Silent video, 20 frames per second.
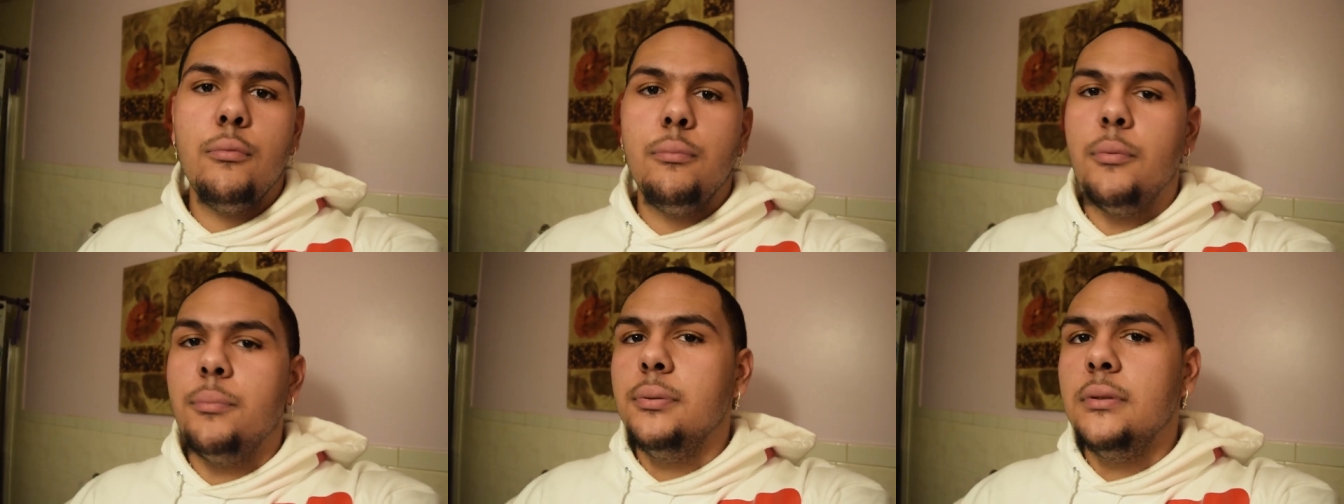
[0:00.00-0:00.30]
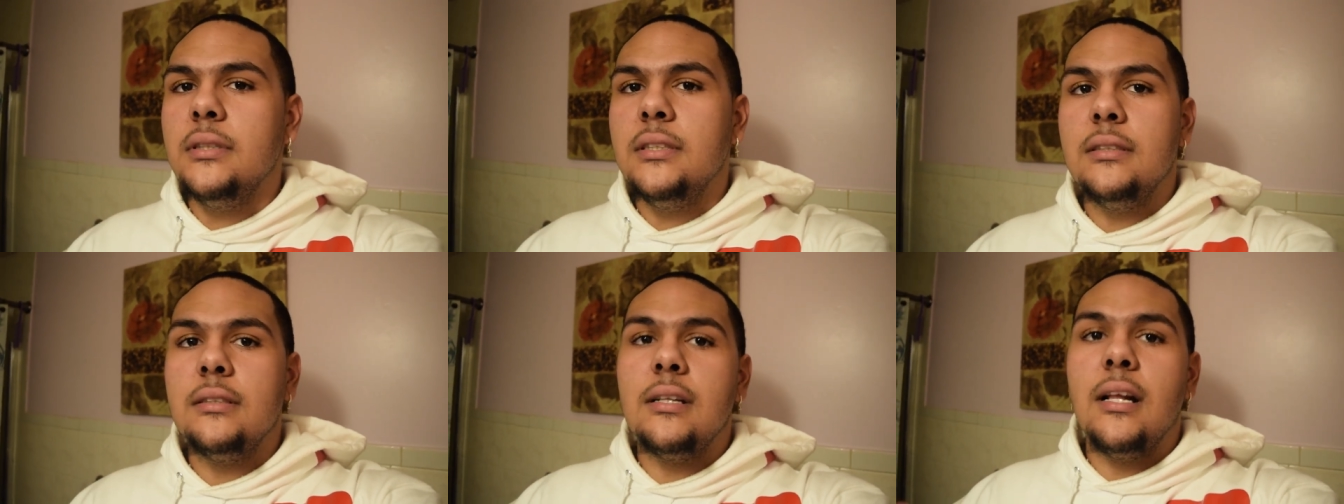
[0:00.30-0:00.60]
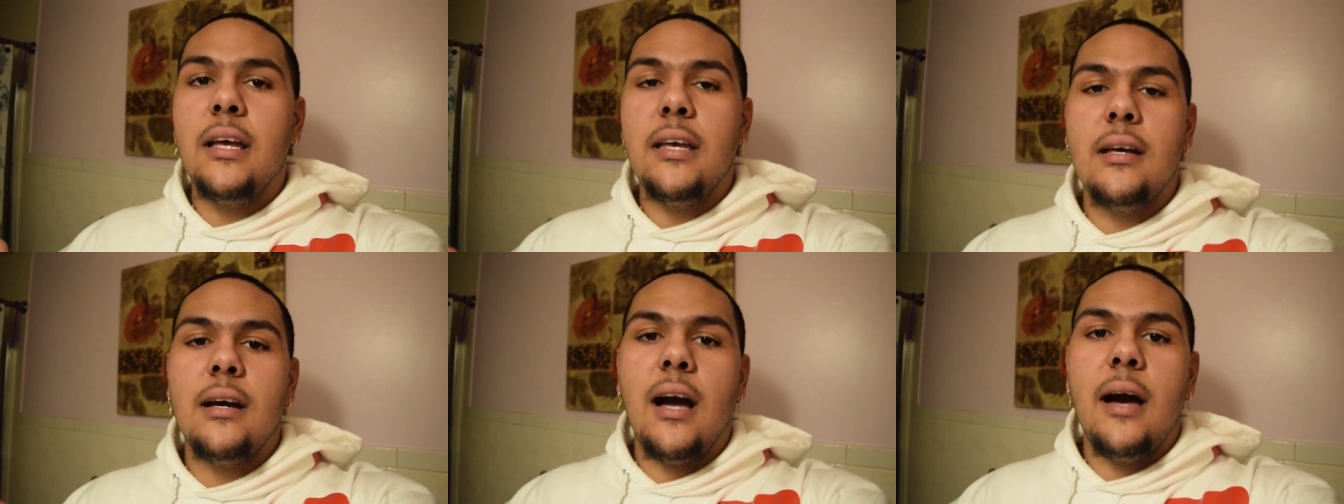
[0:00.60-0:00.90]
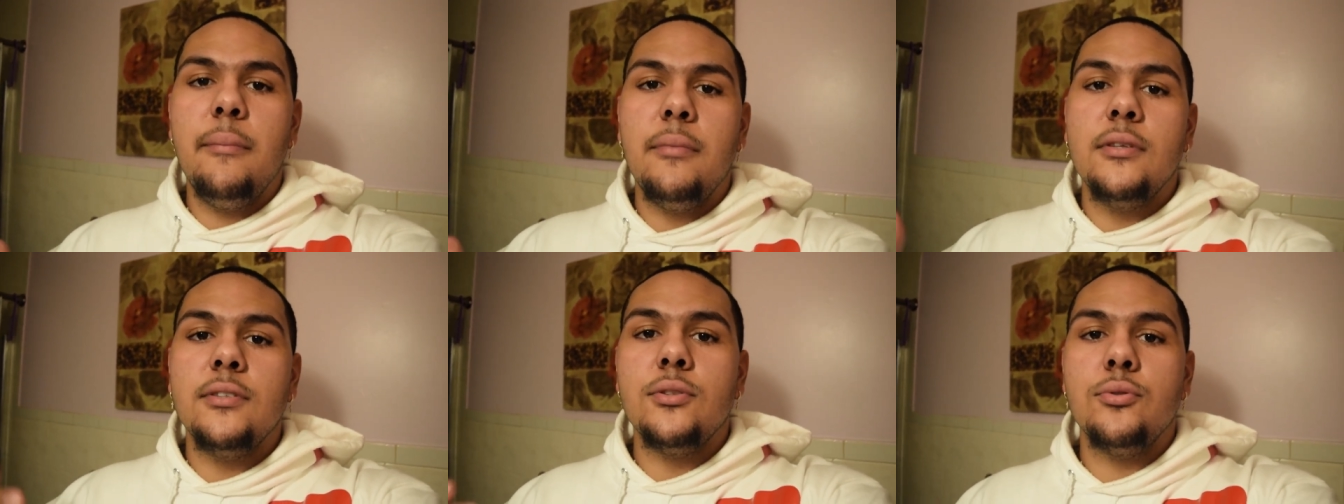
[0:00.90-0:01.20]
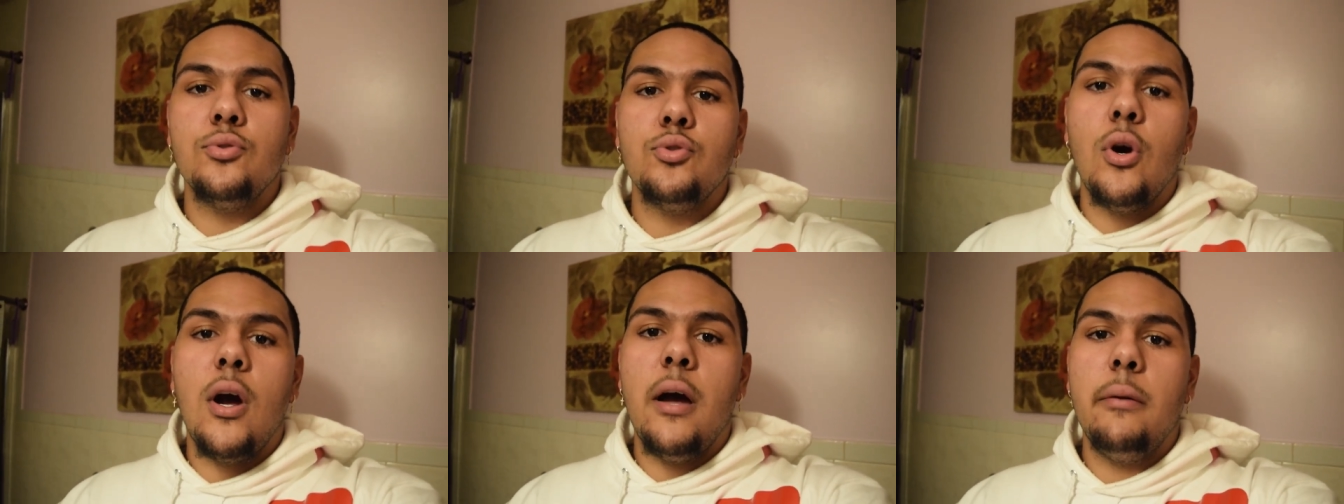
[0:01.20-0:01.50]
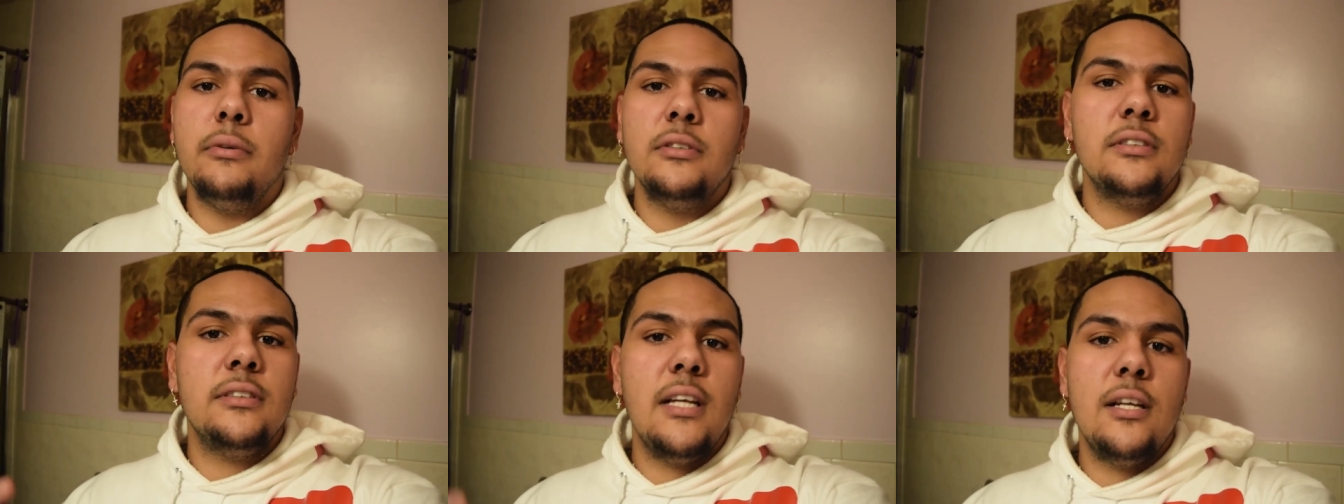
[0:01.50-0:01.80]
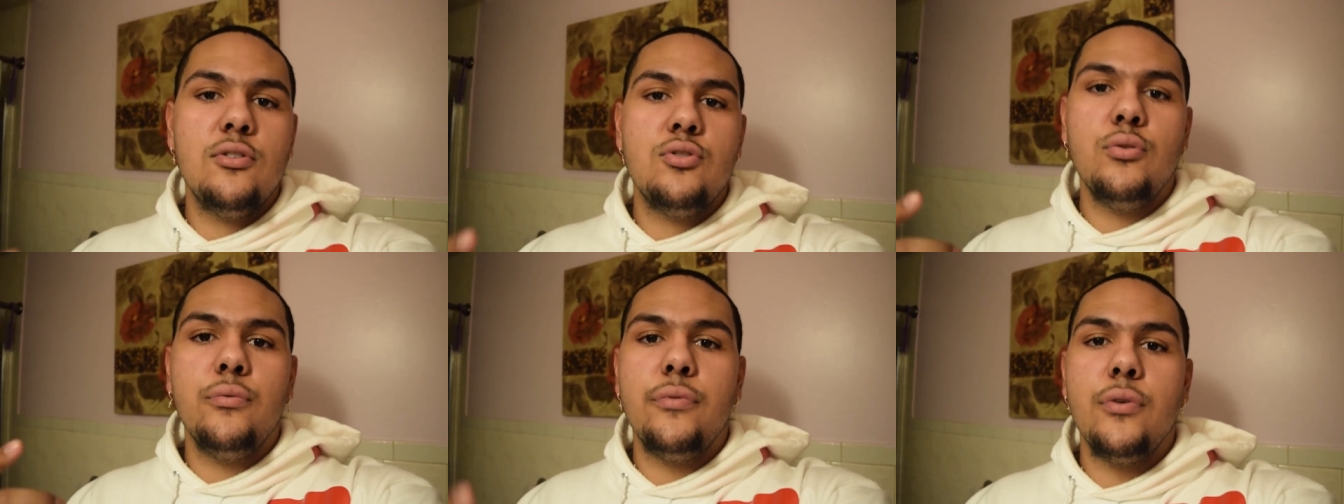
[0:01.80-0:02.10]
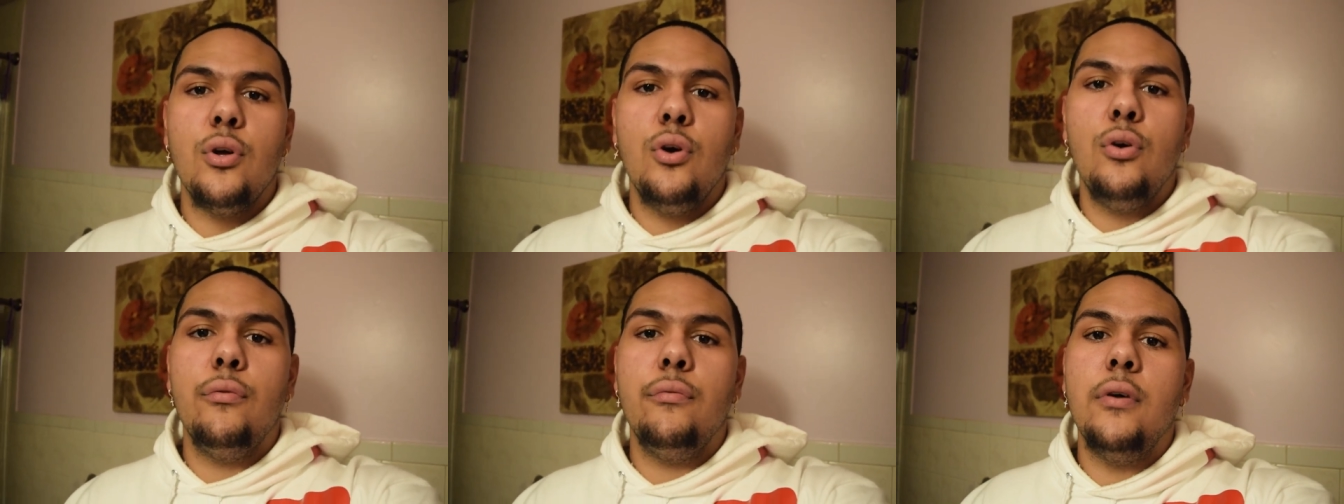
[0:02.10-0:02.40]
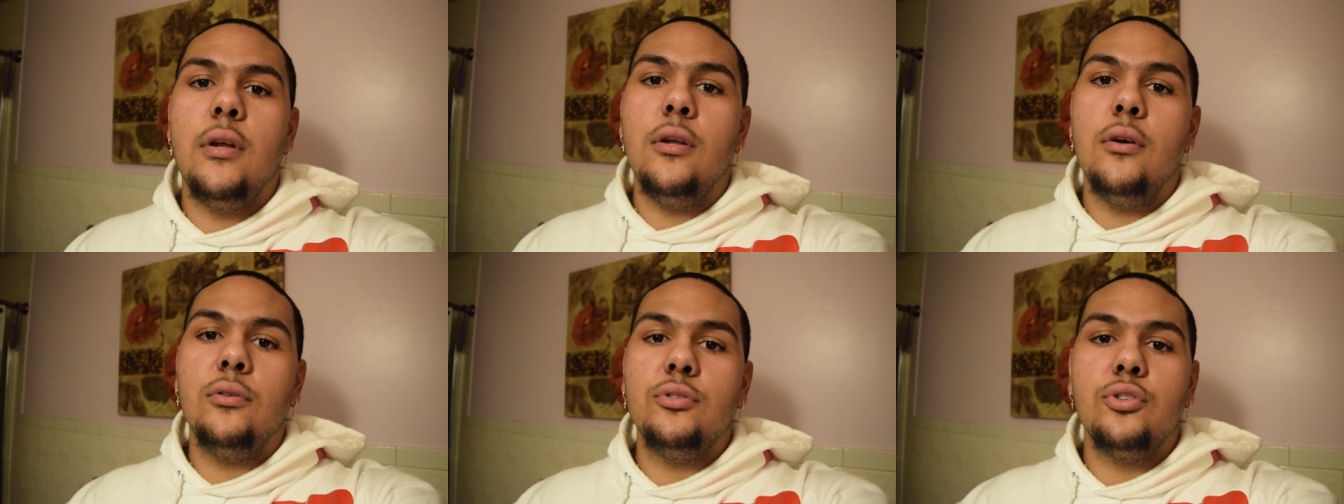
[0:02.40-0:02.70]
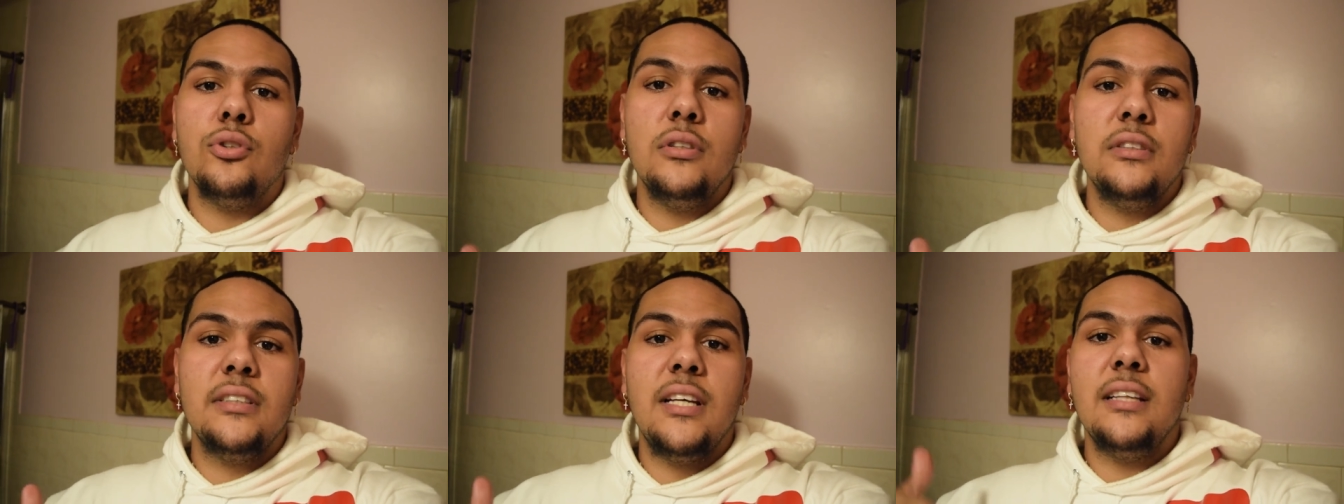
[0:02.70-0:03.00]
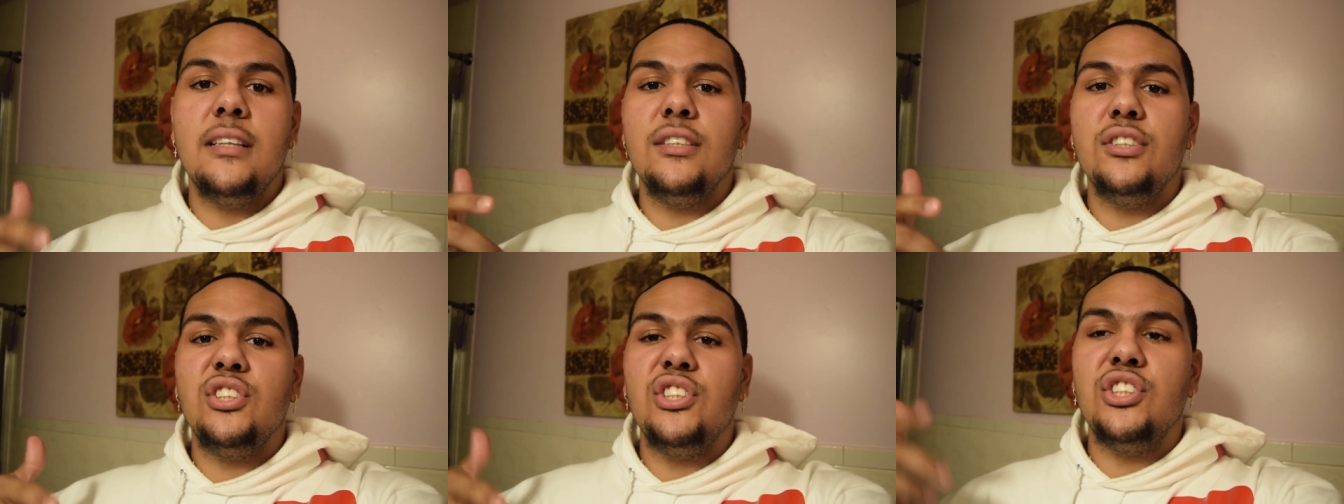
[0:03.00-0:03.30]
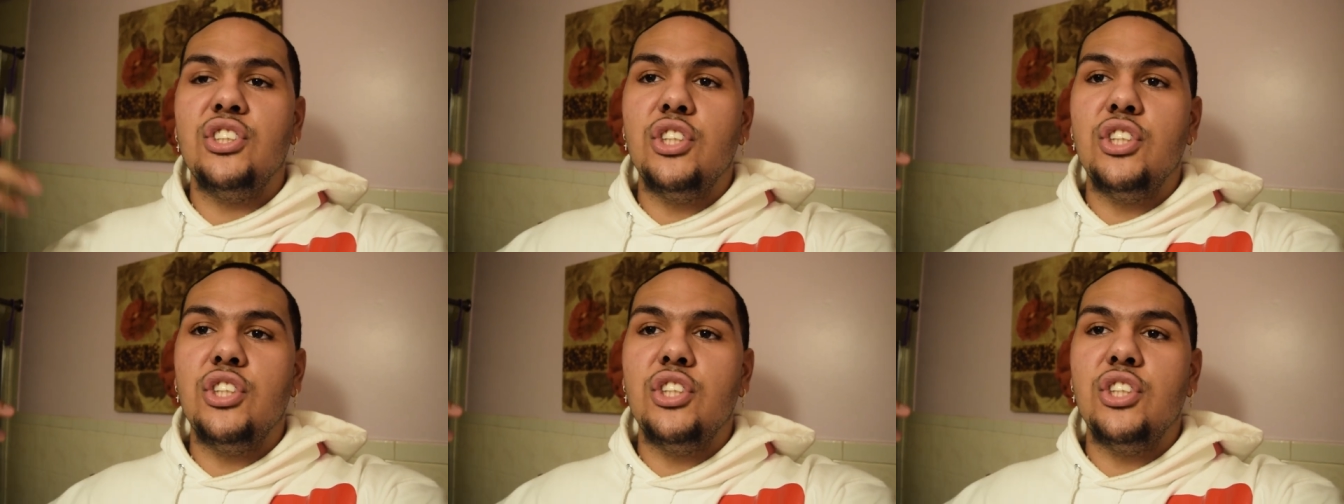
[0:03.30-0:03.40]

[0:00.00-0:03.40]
but please like, comment, and subscribe, and stay tuned for the whole video. So let's get this shit